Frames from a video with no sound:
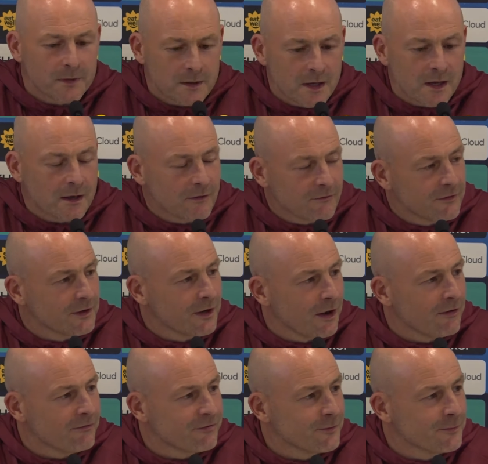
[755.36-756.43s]
Yeah, I've heard a
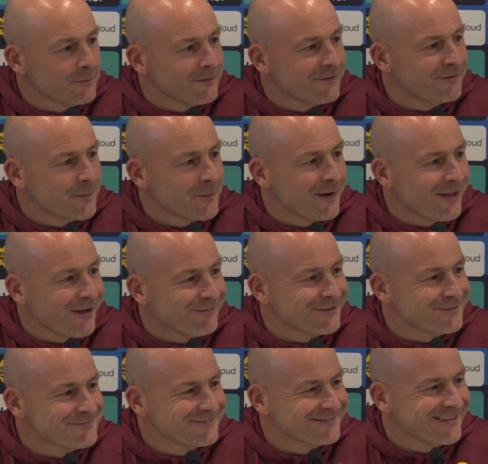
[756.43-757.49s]
lot from a lot of
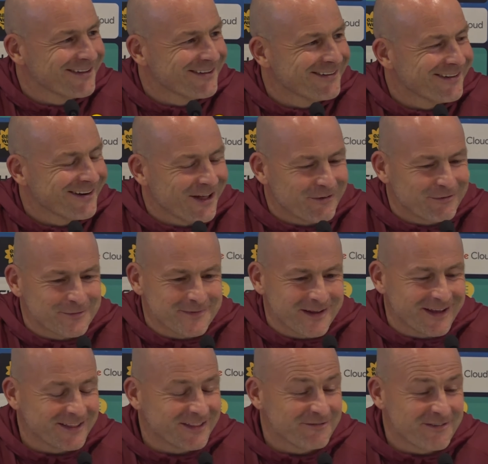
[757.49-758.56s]
them.